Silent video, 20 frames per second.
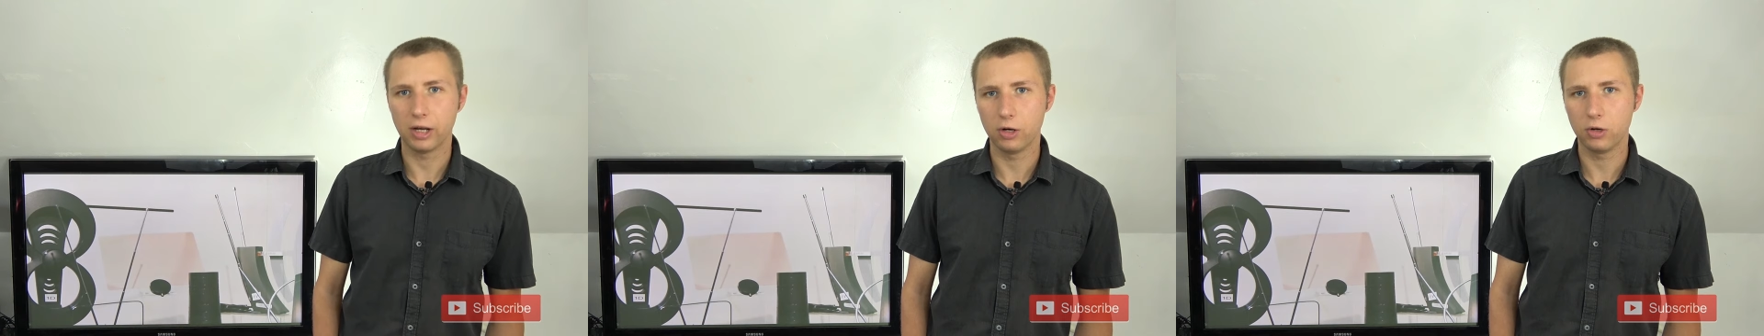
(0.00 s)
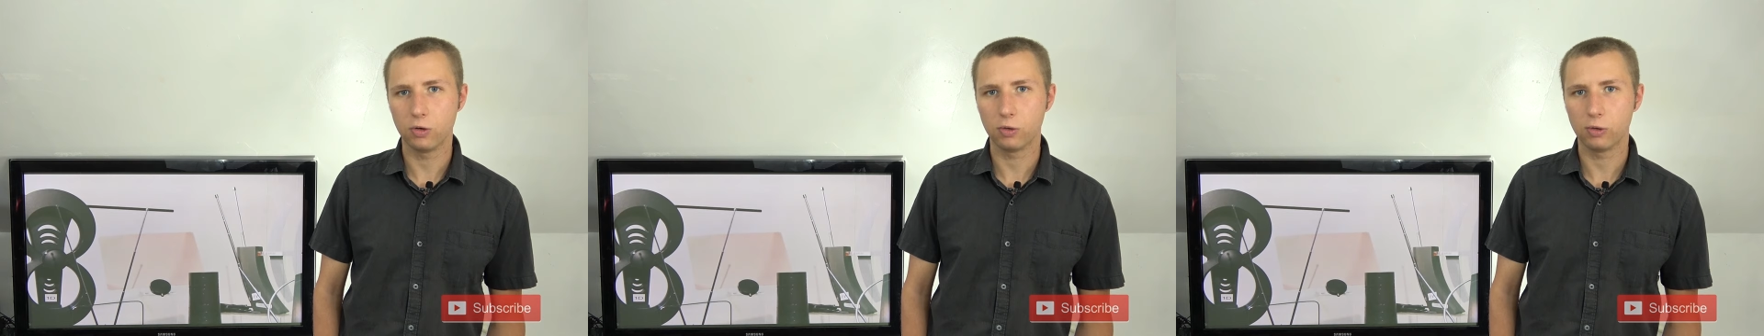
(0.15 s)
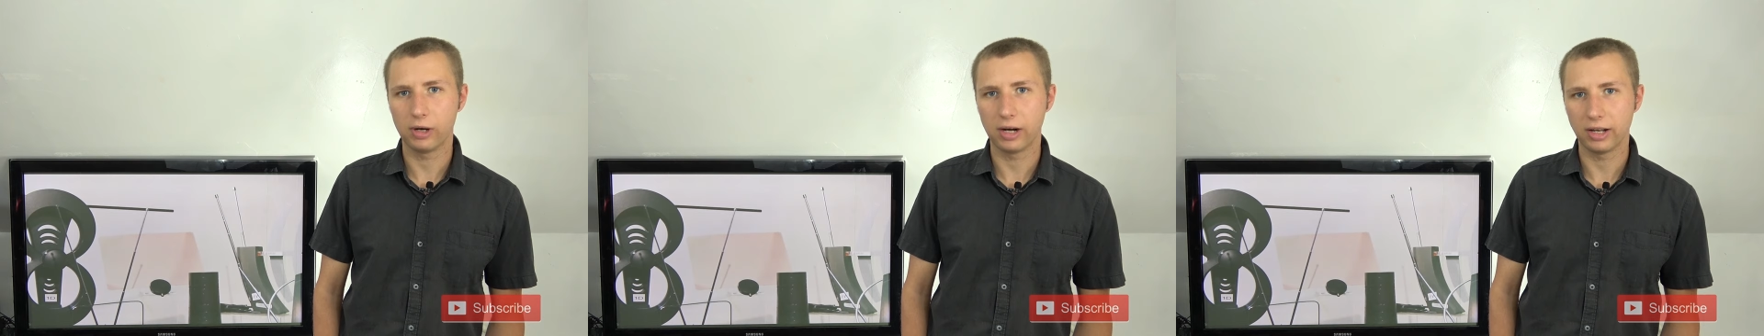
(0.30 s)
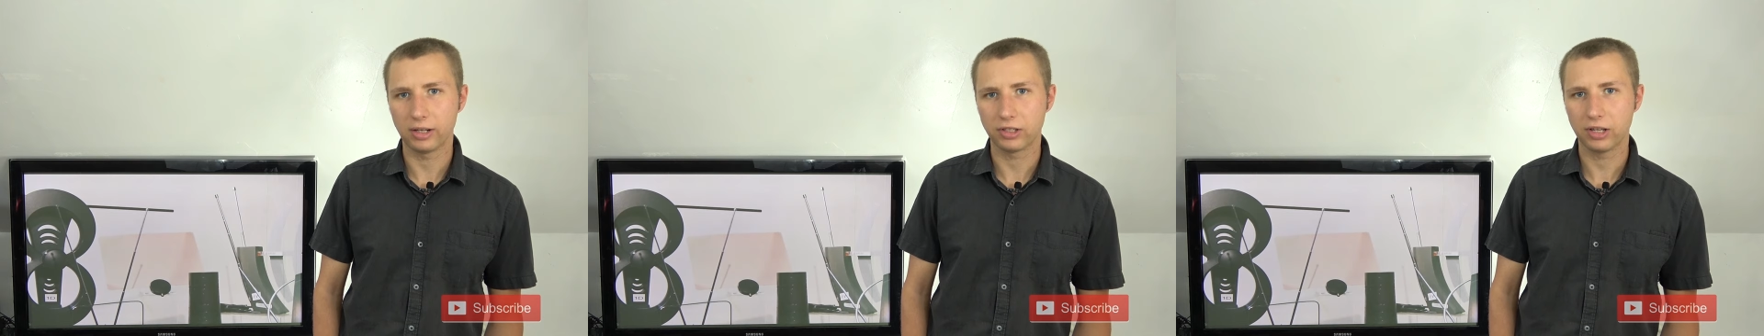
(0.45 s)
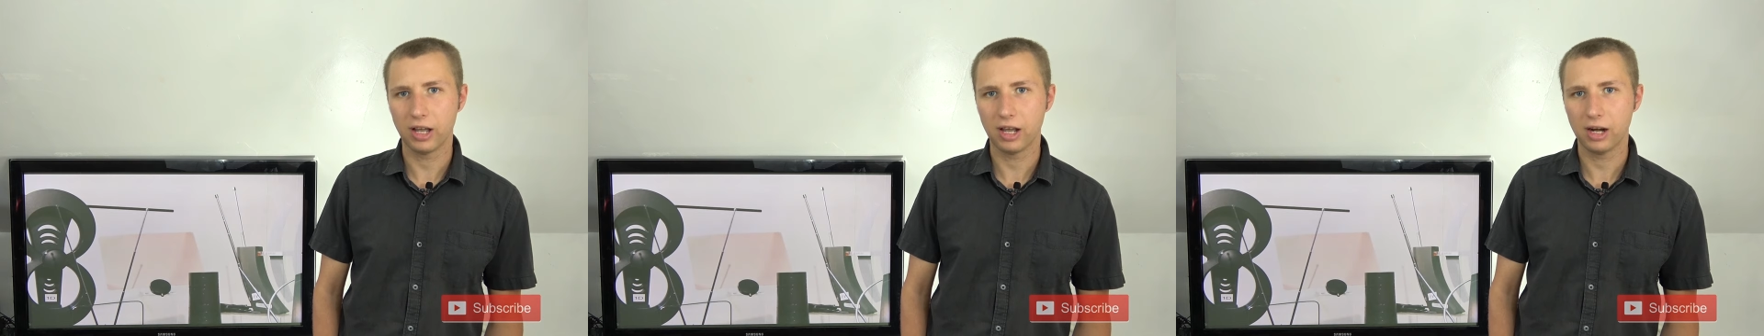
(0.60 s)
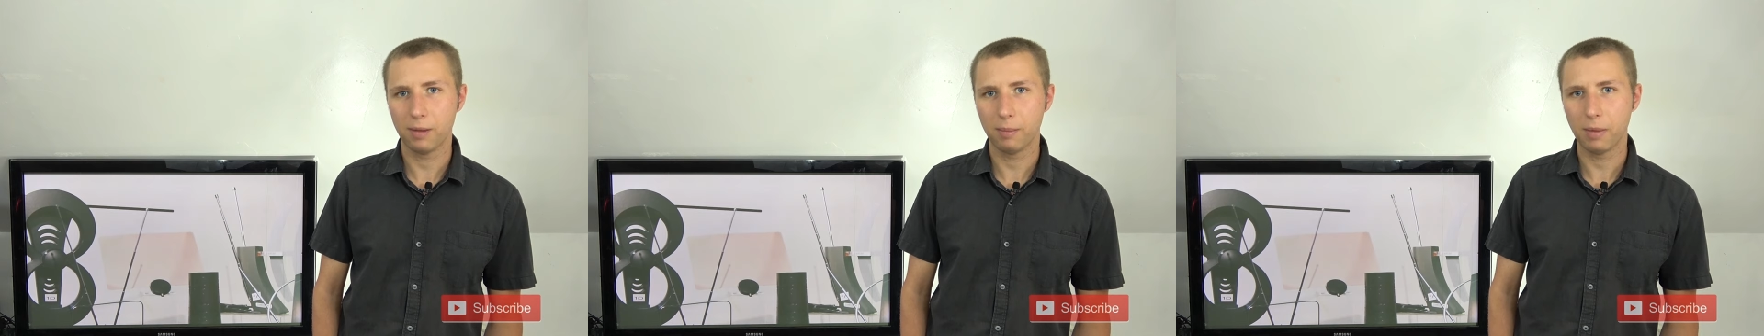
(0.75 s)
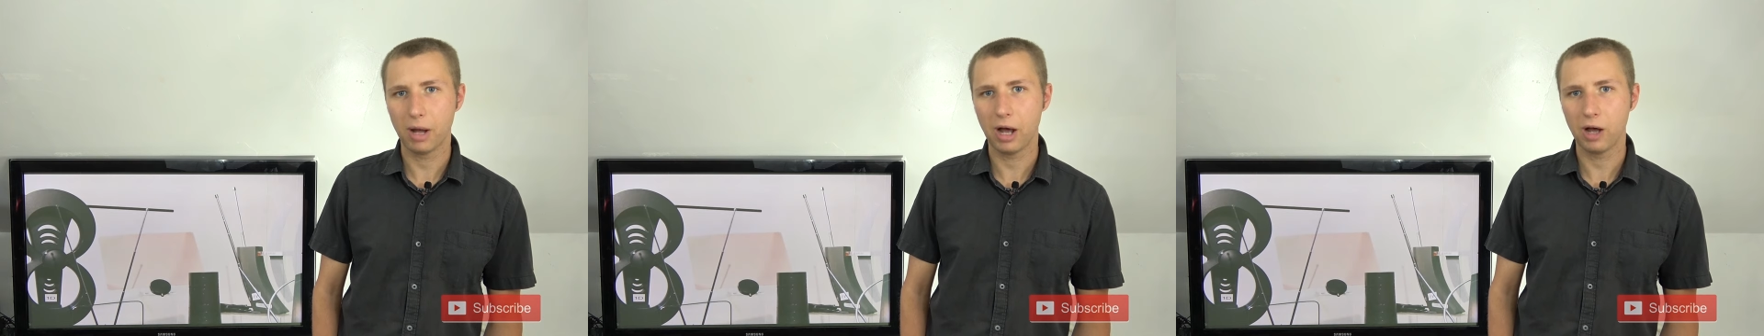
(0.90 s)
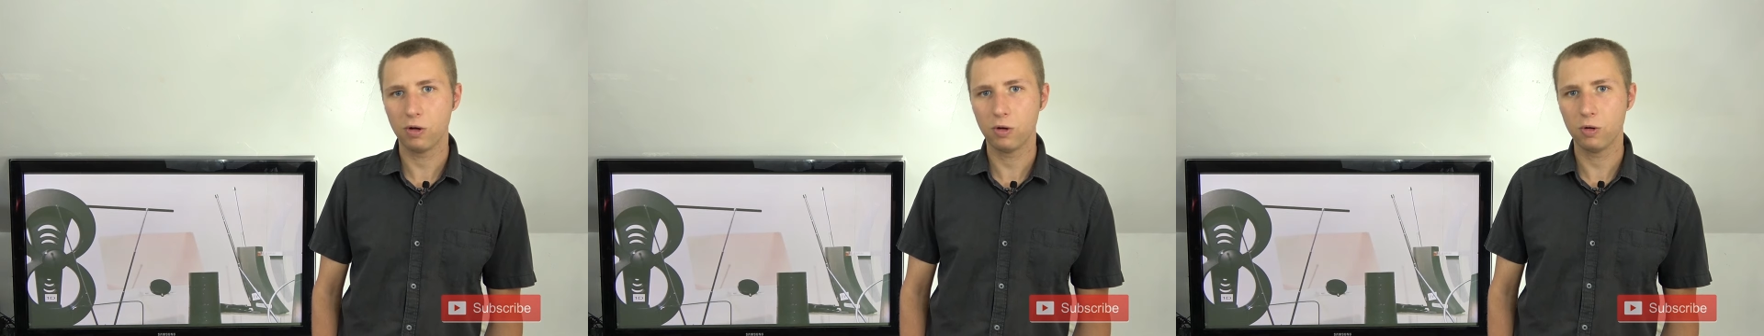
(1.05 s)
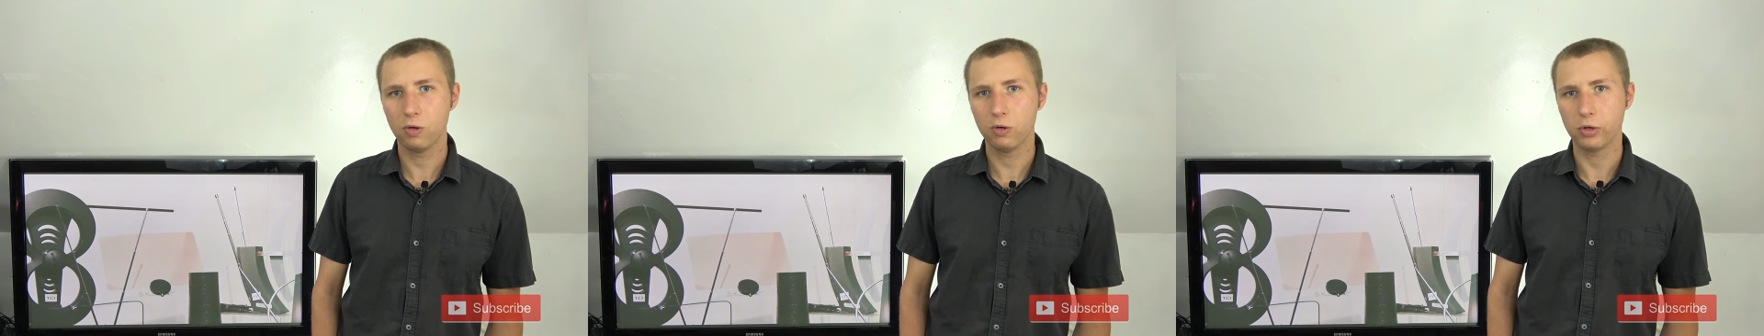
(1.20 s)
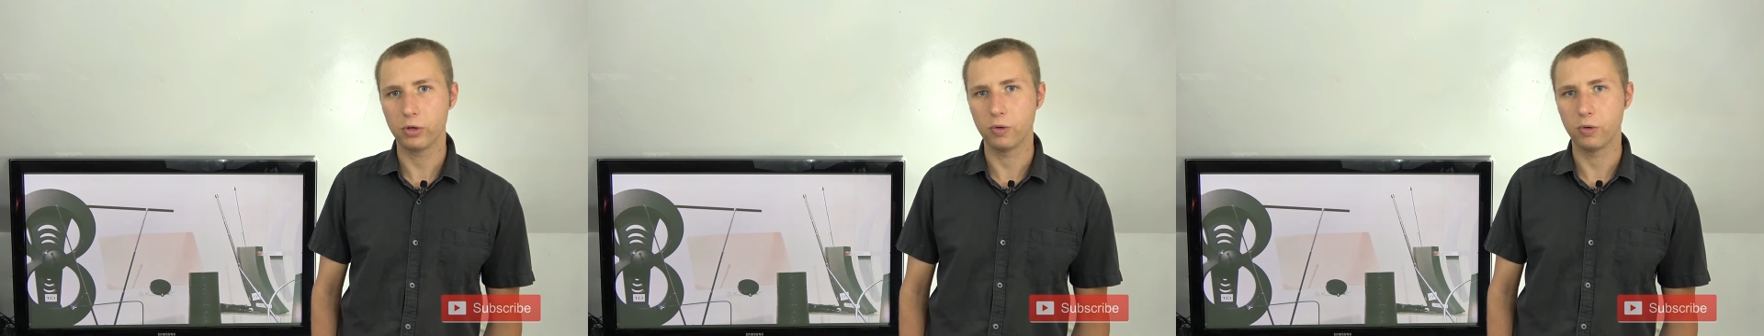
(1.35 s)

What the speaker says: indoor antenna model,